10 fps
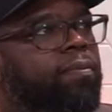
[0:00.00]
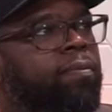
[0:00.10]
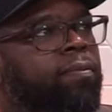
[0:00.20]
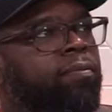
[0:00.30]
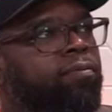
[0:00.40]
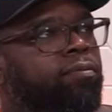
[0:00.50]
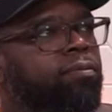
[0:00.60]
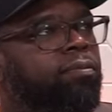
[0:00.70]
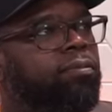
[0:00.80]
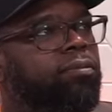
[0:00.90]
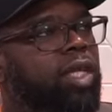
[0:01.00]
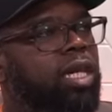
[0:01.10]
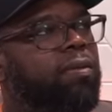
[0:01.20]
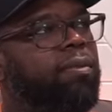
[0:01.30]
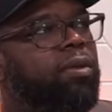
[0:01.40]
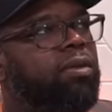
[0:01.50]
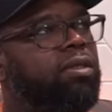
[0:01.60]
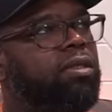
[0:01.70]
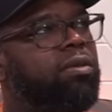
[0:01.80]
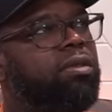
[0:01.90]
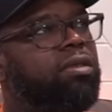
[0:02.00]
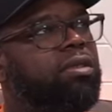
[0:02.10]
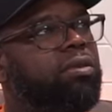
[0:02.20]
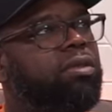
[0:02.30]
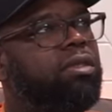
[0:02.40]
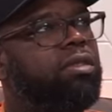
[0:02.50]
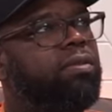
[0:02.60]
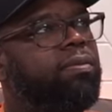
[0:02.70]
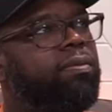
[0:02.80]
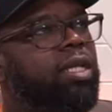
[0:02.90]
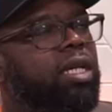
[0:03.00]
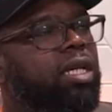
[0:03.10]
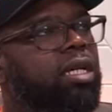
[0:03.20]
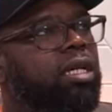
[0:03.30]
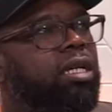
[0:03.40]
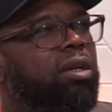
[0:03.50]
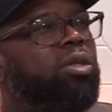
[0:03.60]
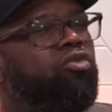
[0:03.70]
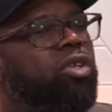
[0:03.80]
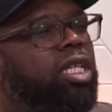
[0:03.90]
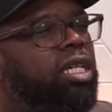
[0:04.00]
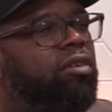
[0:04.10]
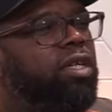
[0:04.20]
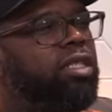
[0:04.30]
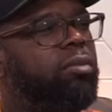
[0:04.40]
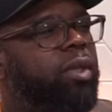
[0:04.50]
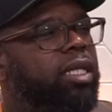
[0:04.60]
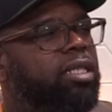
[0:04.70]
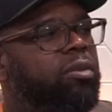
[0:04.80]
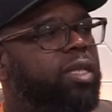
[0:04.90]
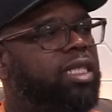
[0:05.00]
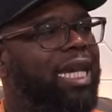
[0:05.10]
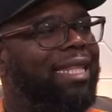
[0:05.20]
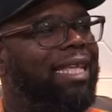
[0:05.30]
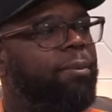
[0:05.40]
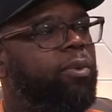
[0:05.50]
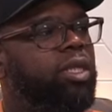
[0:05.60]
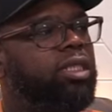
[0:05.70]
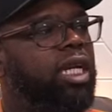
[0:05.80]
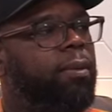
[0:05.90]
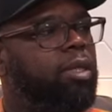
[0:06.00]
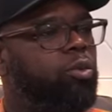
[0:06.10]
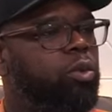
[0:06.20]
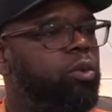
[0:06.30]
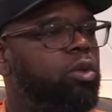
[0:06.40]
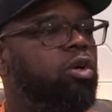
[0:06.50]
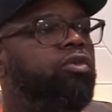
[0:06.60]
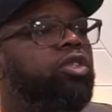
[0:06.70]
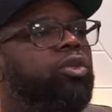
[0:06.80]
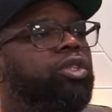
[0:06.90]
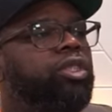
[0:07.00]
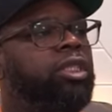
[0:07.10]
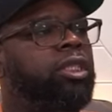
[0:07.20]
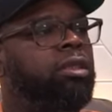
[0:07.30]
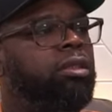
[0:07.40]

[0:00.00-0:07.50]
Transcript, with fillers: Very short. Yeah. It was it was it was a it was a really interesting pace, especially at that point in time because we were over 2 years in.